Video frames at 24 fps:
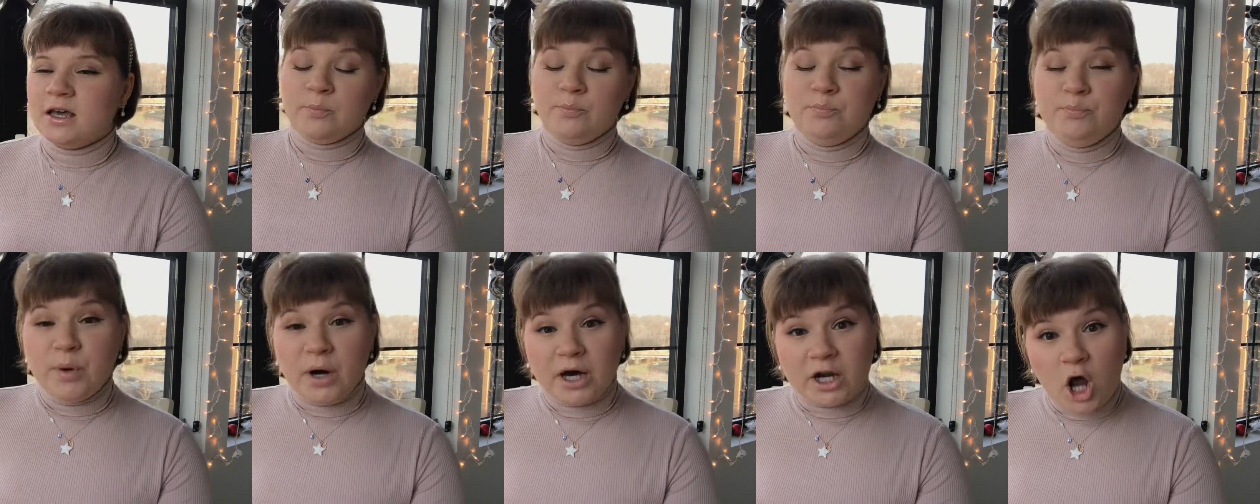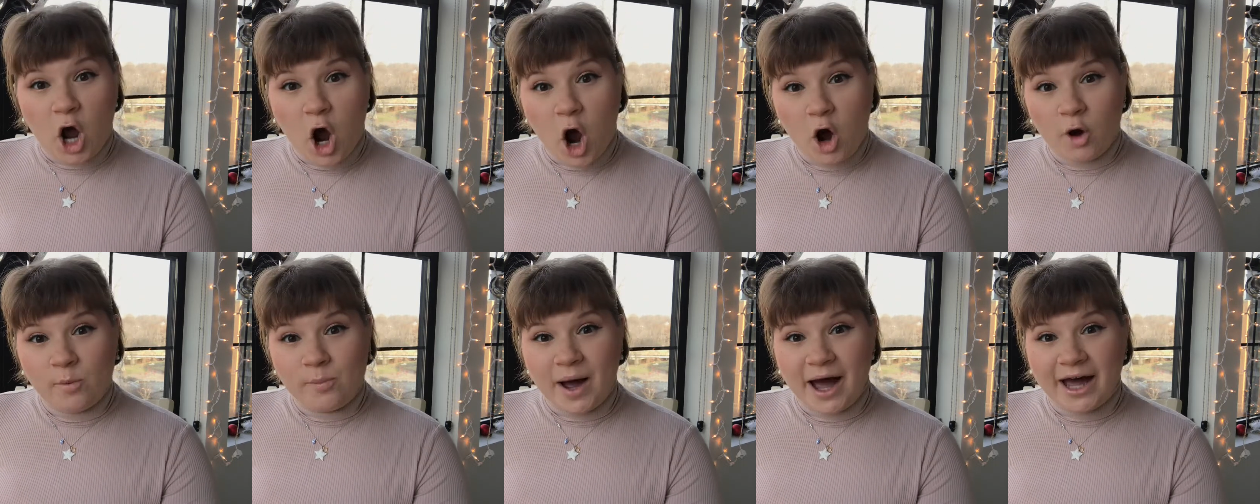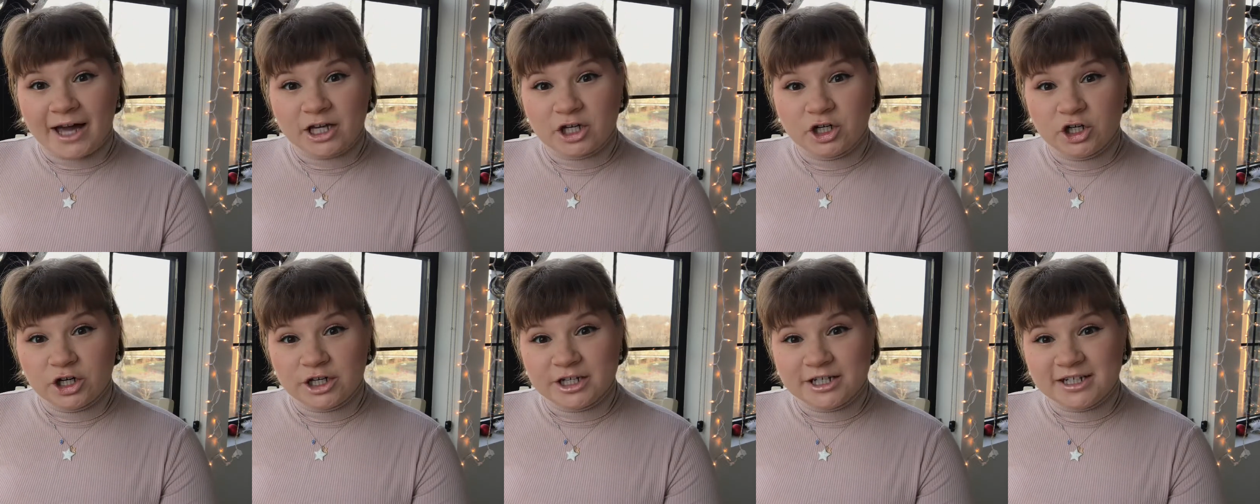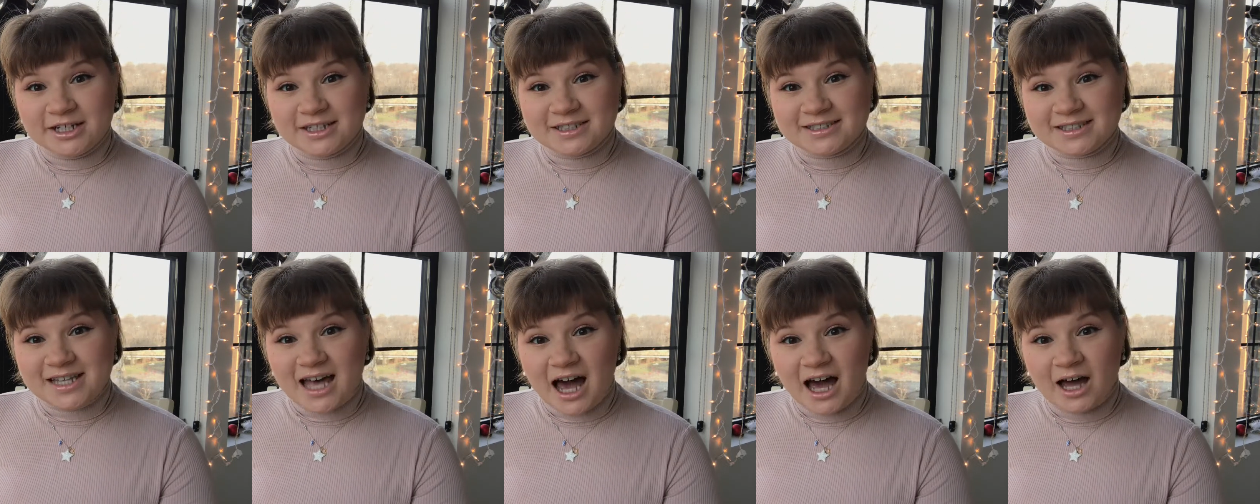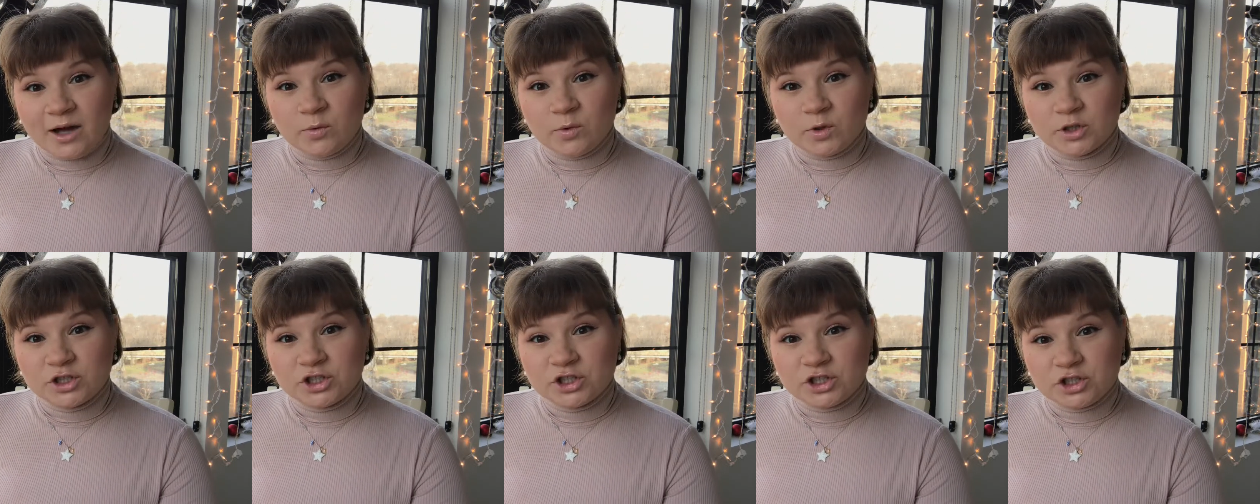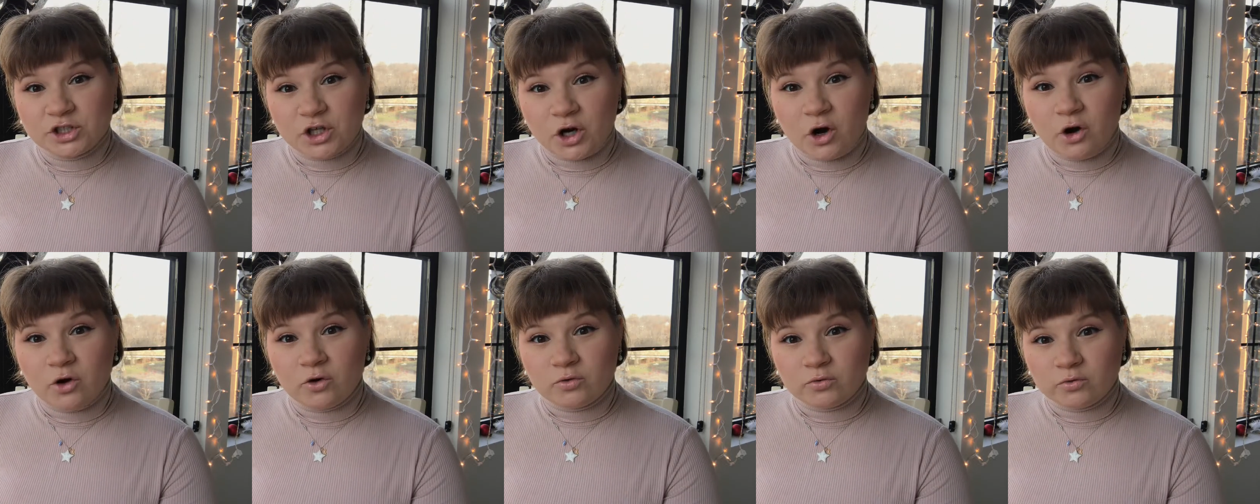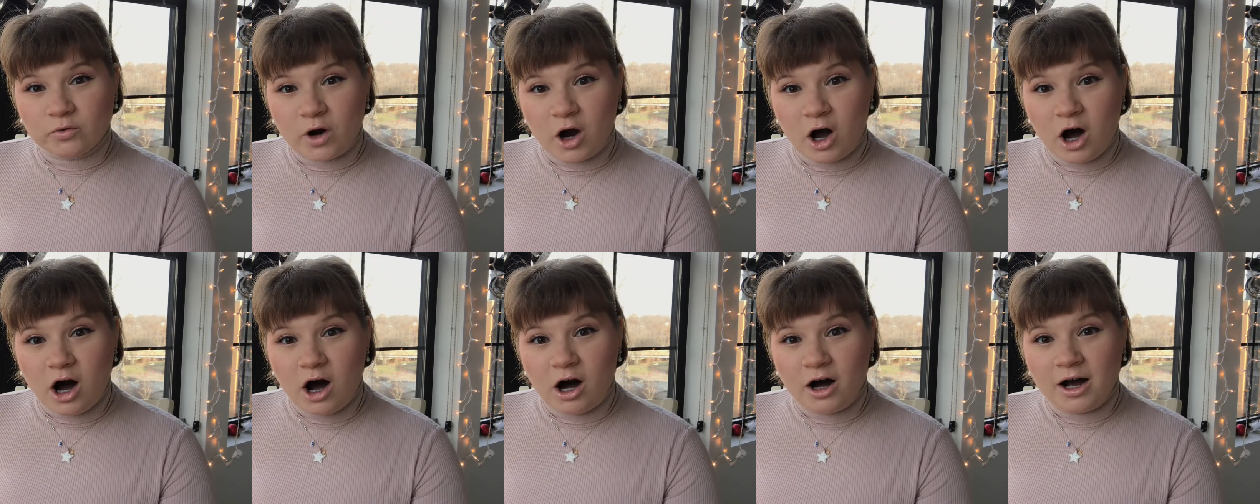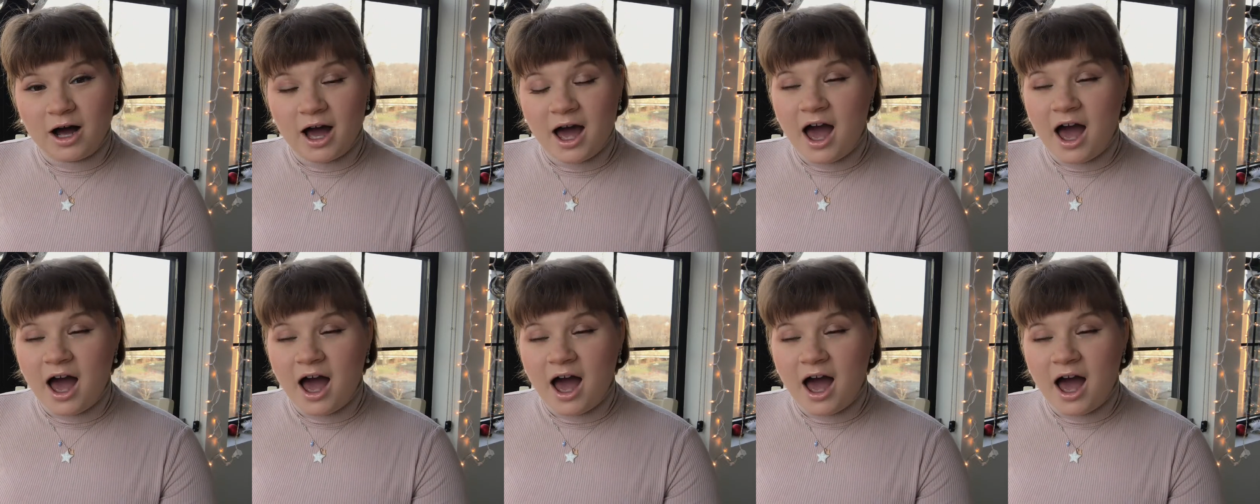But oh my goodness, I was so wrong.